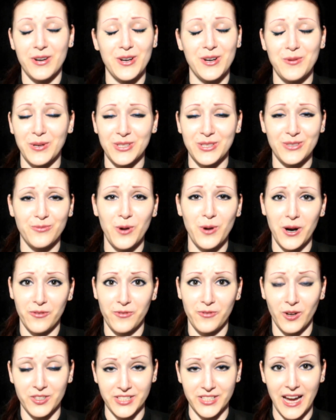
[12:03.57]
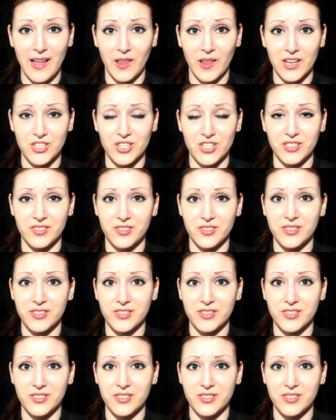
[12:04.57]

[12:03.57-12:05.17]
you want to wear false eyelashes.